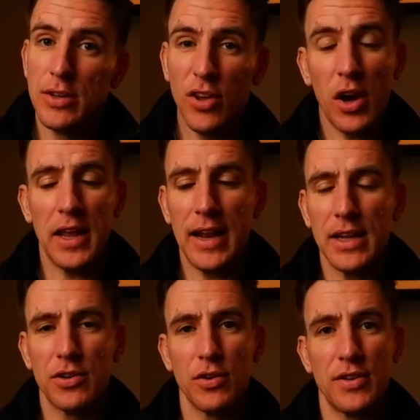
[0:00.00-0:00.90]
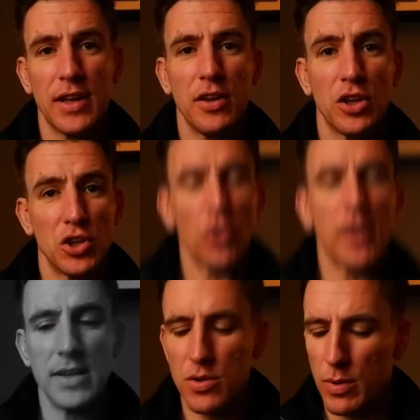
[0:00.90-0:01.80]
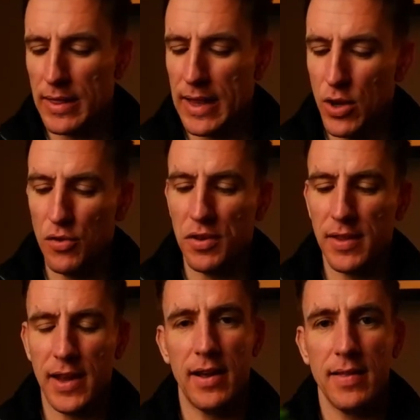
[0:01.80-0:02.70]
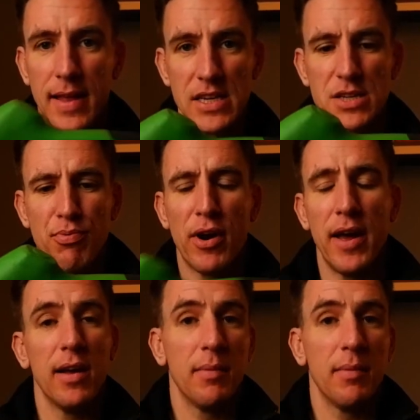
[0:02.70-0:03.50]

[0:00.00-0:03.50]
tiny electrostatic shock is when they're using their, their sprayer.